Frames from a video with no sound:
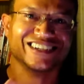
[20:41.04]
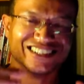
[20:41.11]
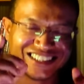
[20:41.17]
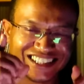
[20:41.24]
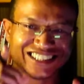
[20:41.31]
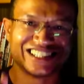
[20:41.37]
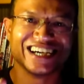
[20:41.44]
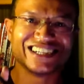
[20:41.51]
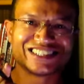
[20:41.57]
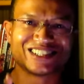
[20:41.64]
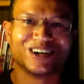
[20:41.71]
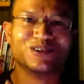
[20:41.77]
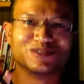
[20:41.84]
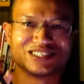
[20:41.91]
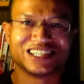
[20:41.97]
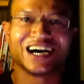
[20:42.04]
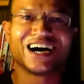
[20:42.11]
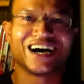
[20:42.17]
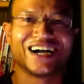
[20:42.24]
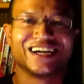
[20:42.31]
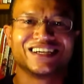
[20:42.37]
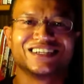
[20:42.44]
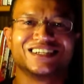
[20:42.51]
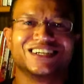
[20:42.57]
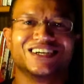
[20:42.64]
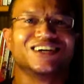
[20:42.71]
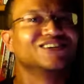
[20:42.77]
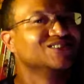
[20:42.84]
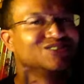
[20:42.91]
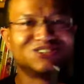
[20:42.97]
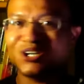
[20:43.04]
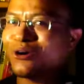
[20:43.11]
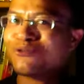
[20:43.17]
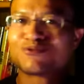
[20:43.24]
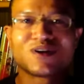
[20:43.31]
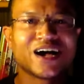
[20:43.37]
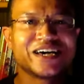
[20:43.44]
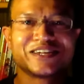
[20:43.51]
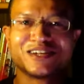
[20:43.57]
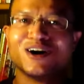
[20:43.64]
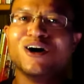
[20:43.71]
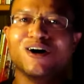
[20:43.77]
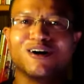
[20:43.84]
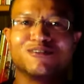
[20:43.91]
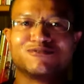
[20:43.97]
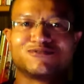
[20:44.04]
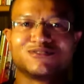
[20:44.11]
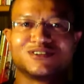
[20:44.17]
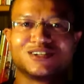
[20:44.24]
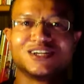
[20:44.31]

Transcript: The Dead Don't Die. Don't write it off.